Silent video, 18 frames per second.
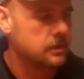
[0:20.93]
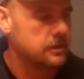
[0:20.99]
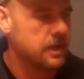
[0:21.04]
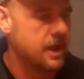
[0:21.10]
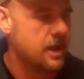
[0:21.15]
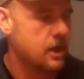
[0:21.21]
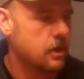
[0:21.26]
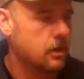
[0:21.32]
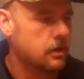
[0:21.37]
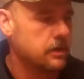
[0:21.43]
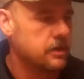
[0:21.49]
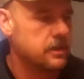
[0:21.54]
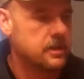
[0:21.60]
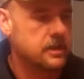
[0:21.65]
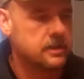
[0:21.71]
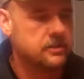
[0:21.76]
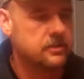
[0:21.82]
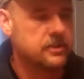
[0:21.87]
Now,
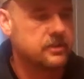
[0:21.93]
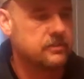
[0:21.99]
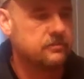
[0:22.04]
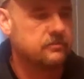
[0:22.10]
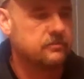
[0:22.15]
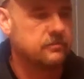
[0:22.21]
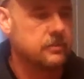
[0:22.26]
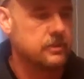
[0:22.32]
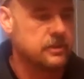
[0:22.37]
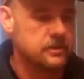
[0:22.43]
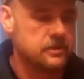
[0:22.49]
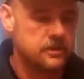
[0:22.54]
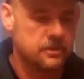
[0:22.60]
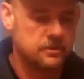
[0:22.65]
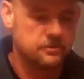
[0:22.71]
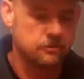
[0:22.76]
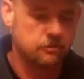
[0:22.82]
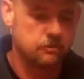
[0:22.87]
in the
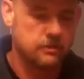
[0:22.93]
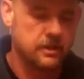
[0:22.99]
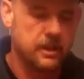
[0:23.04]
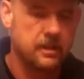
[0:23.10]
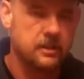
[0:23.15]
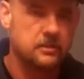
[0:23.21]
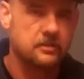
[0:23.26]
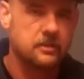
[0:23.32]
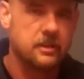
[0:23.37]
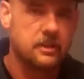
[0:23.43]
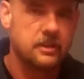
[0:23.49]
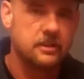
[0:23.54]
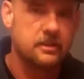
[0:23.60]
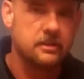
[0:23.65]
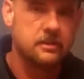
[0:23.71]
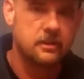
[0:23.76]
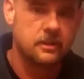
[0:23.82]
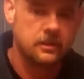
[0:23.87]
initial
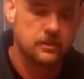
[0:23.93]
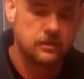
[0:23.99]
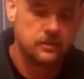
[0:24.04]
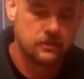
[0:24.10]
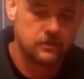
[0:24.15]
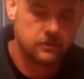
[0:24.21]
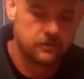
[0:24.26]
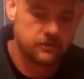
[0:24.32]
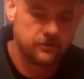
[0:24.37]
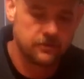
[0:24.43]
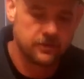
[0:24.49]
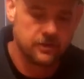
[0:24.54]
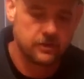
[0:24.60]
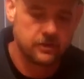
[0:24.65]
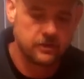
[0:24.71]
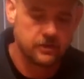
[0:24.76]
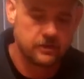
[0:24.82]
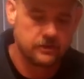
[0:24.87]
Canteen
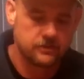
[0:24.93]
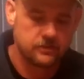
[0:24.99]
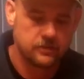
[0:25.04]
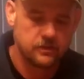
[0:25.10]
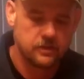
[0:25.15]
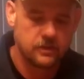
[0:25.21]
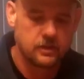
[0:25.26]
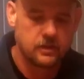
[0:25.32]
series,